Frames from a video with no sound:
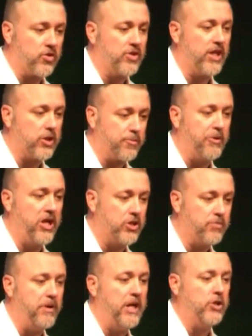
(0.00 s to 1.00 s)

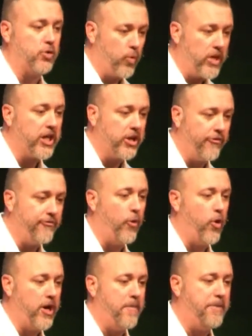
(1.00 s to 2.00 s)
6+ months, we can
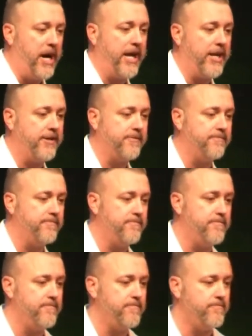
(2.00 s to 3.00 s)
afford a bite.
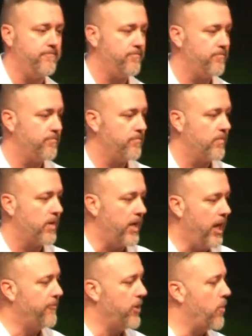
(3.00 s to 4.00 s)

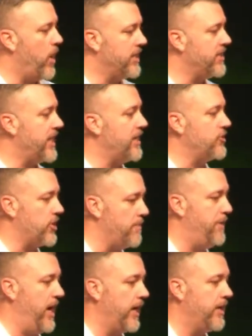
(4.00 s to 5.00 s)
Everyone gets a
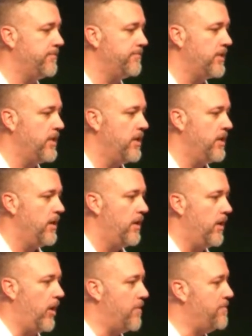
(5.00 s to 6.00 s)
bite.
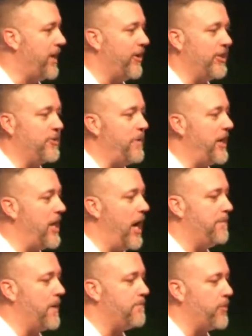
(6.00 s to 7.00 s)
Our marriage may
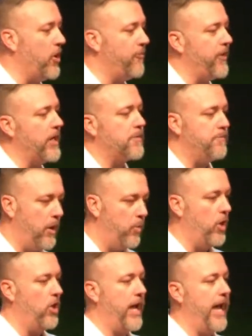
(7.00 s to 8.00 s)
not be perfect, but
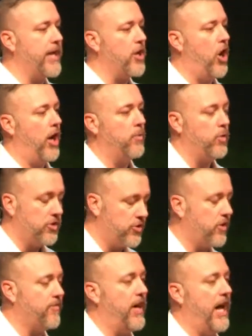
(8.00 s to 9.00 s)
we'll hang on. We'll
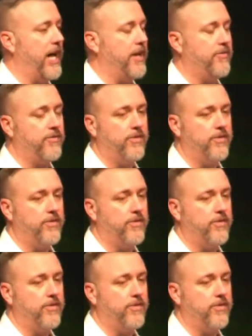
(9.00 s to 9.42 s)
survive.